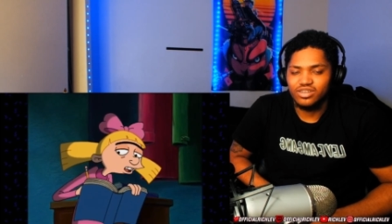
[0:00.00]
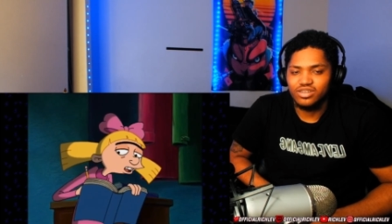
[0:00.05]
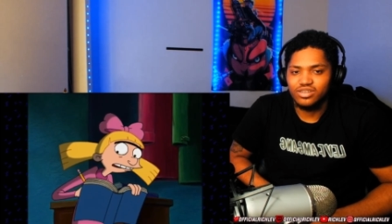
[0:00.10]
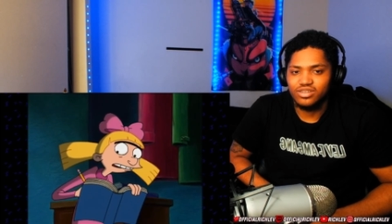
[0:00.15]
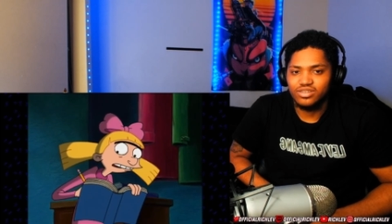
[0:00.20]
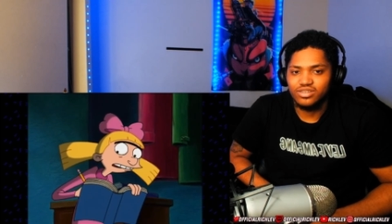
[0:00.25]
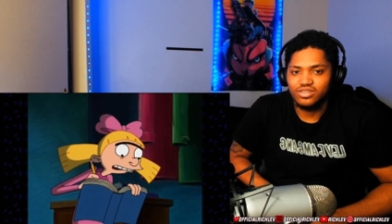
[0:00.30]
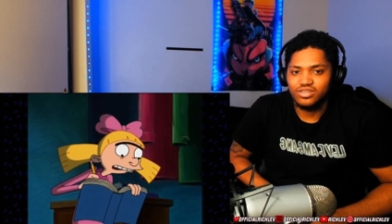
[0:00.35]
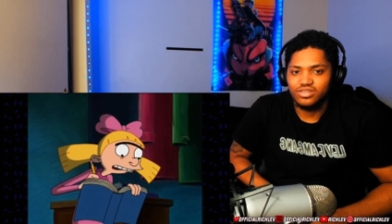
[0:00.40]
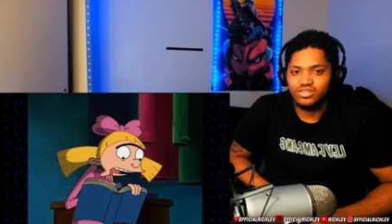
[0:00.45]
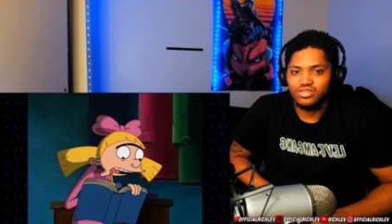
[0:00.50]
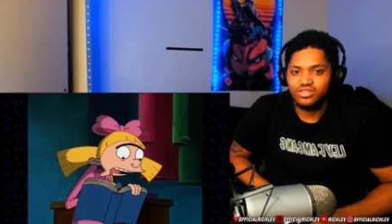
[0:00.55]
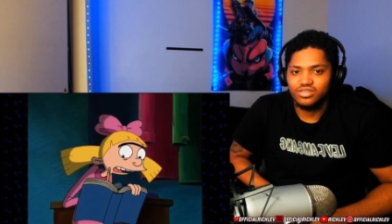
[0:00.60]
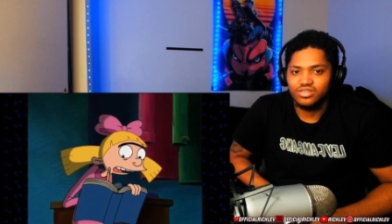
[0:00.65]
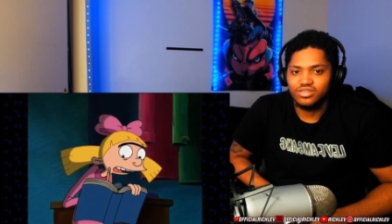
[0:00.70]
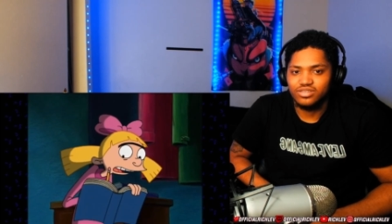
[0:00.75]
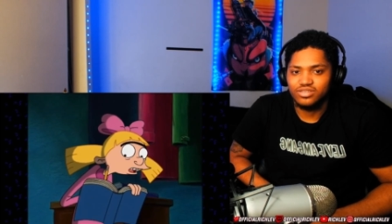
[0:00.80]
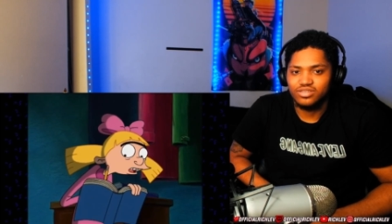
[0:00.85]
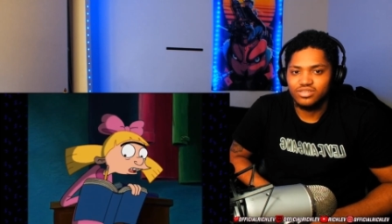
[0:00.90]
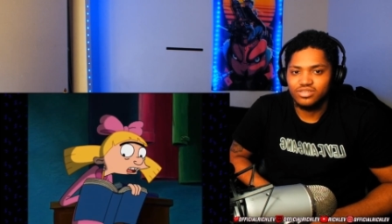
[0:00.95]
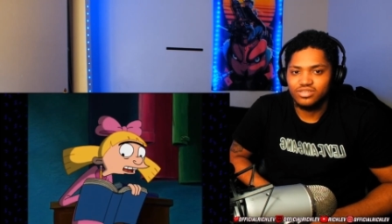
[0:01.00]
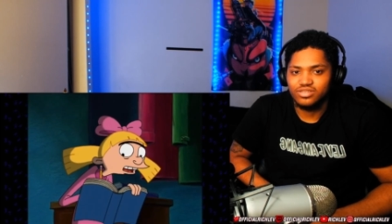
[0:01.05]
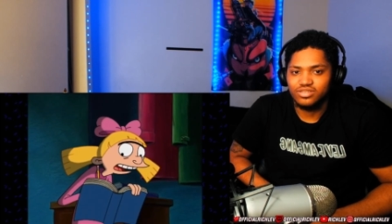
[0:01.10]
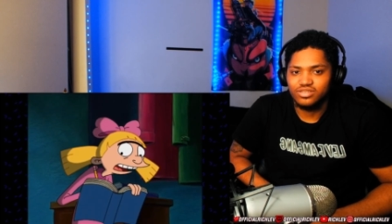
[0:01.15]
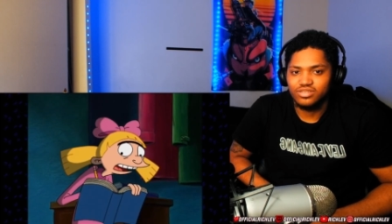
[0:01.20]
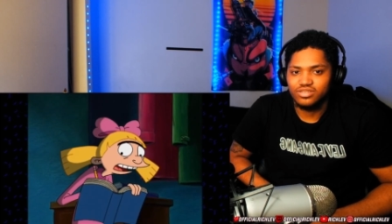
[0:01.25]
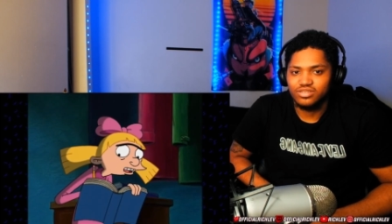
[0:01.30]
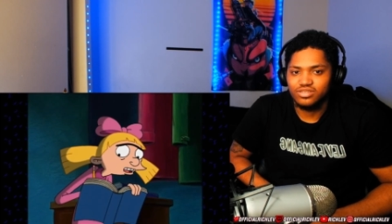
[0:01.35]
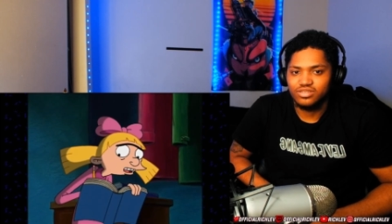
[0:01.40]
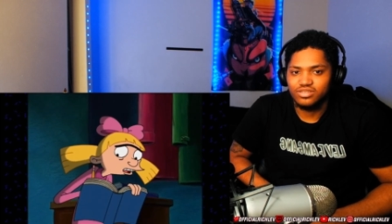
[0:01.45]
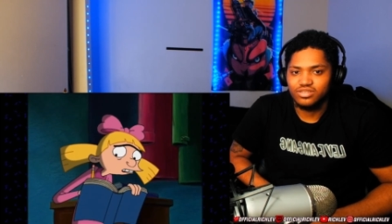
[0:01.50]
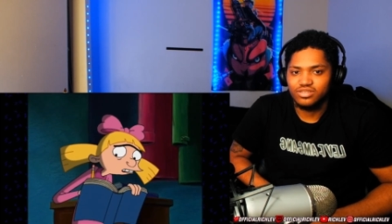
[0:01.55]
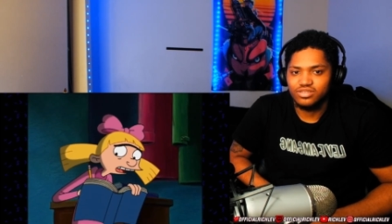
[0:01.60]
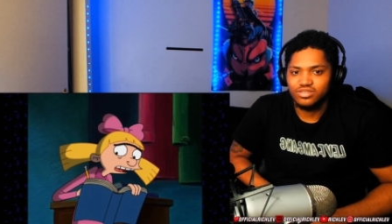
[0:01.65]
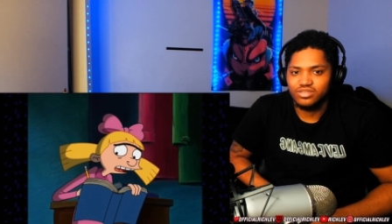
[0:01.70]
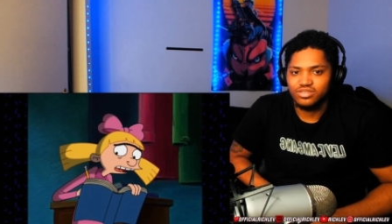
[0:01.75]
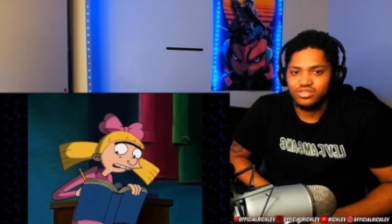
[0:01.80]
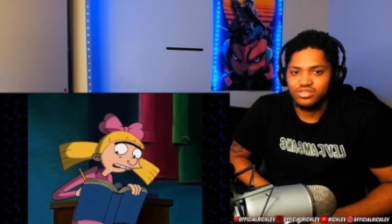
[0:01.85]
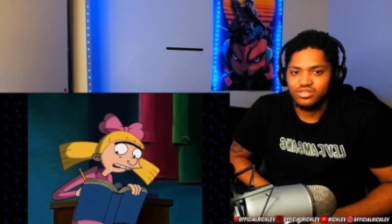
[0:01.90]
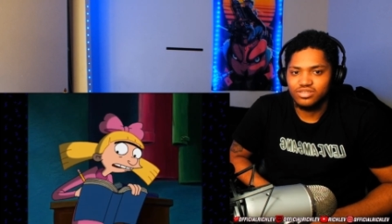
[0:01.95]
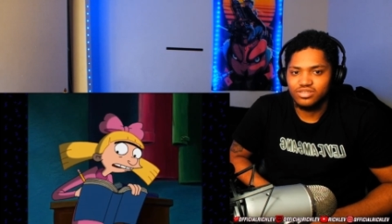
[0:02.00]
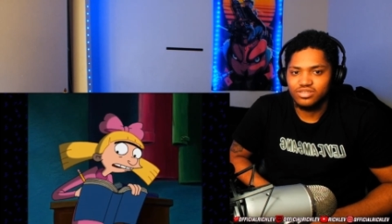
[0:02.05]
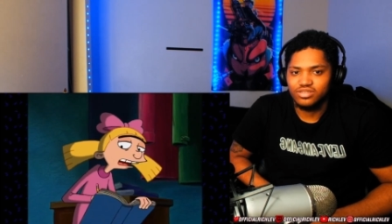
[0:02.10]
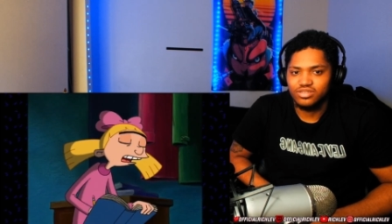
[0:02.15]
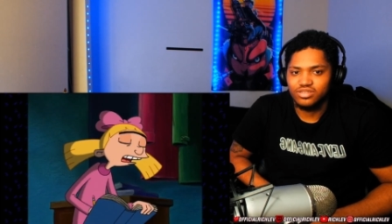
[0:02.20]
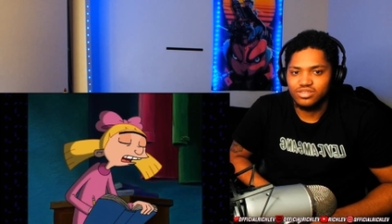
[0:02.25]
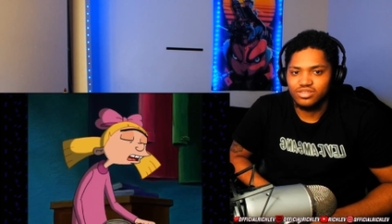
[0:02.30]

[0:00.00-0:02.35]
you and never ever tell.